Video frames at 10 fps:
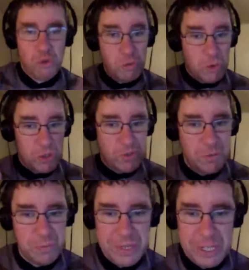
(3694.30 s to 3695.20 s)

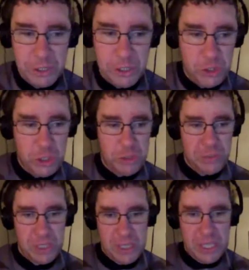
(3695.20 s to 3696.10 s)
rumors from bigger
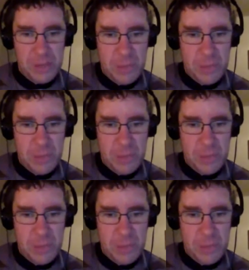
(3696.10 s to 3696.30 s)
YouTubes that